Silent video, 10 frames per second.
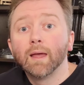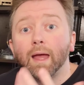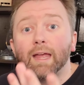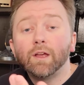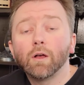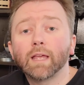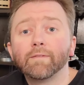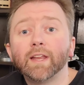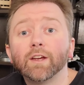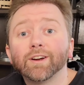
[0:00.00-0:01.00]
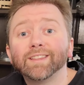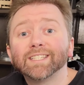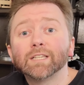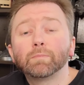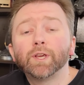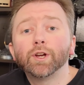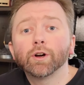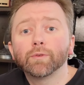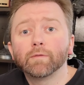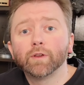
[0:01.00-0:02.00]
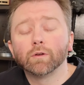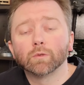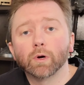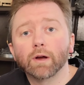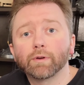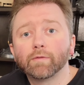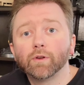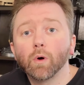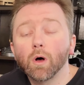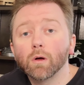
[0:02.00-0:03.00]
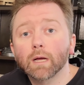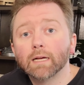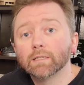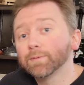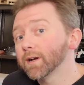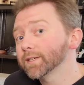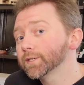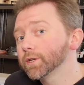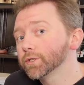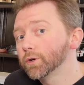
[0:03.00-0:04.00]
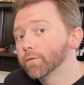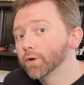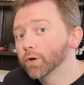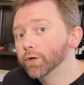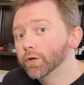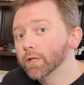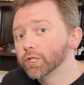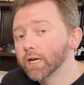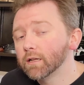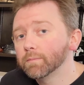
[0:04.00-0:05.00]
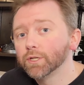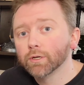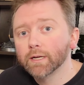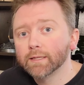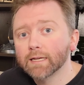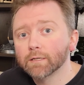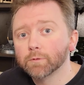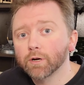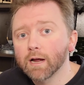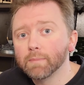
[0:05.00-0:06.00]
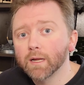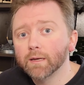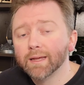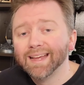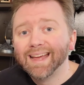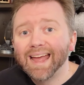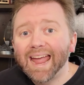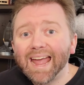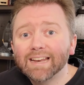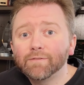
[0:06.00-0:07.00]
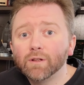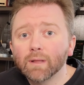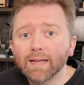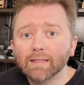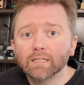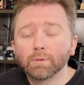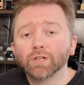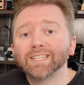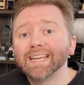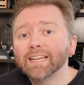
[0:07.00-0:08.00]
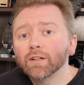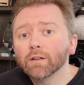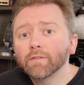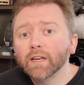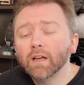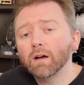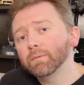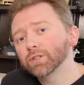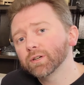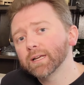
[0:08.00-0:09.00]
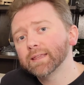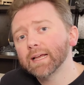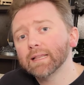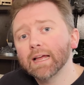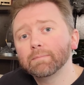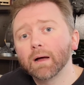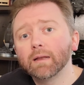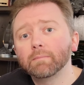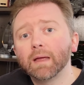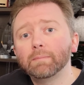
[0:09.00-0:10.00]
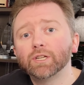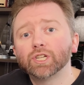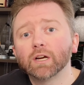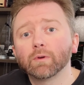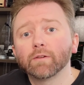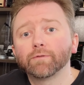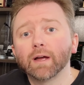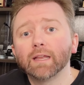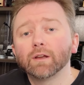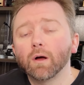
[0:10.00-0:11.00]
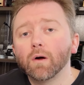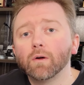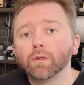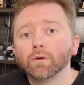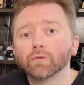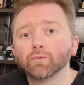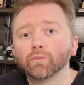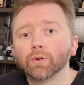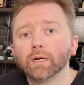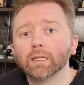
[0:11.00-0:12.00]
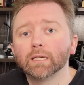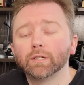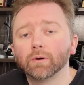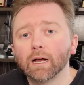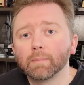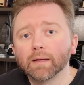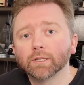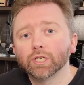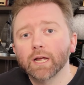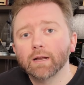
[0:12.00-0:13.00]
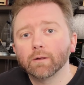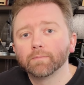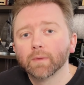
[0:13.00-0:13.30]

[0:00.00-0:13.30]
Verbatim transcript: Hey y'all, Kevin here, and this is Pure Reviews, where I review all kinds of products. So if you're new to the channel, be sure to hit that subscribe button. And if you like this particular video, be sure to hit that like button, maybe share with a friend. All those really do help out the channel.